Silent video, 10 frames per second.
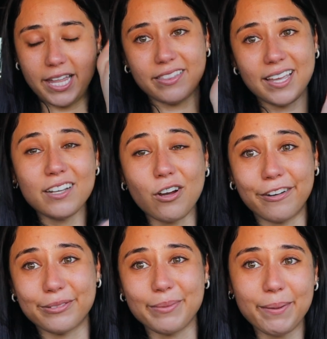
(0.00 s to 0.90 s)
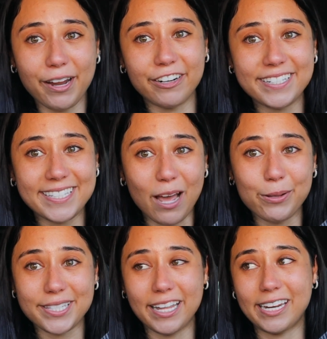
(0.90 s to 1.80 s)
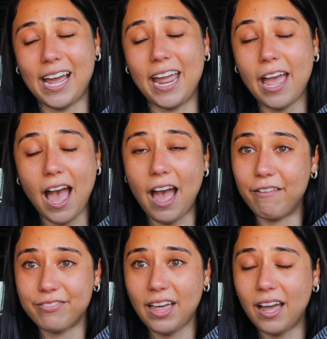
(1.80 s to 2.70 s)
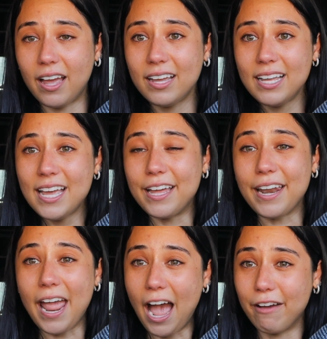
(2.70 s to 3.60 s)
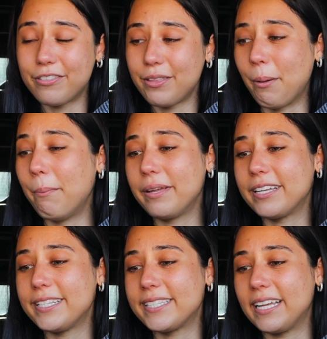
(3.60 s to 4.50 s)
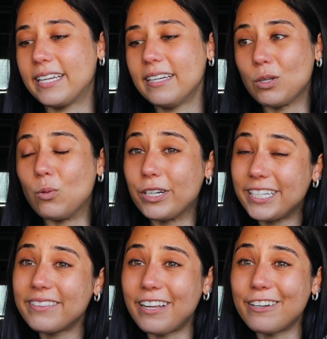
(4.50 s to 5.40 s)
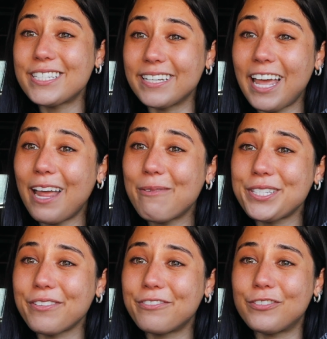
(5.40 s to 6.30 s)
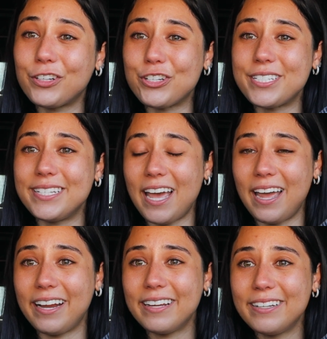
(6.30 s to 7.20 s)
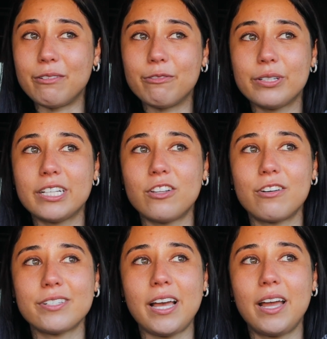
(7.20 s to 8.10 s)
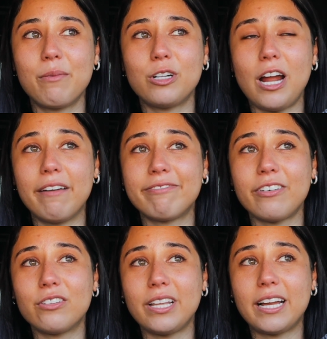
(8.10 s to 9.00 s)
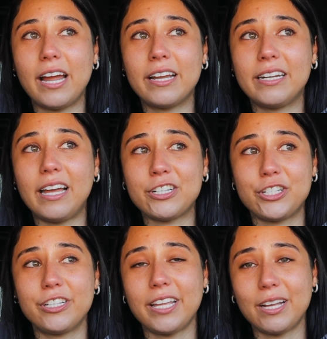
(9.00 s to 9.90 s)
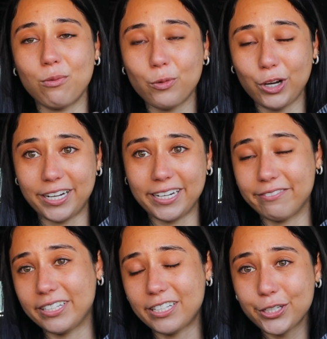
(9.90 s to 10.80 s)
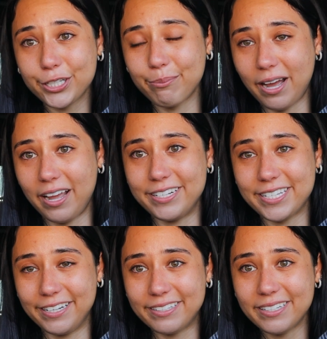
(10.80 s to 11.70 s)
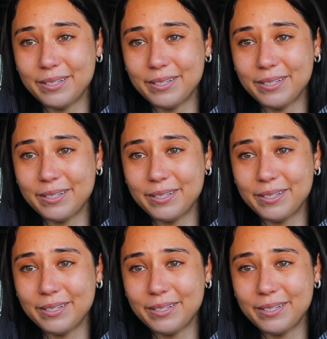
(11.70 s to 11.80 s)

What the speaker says: Like, thank God for my parents' house. Like, I have that and I have them because like working there today was the first day in a really long time where I felt like I could actually like work and have a clear mind and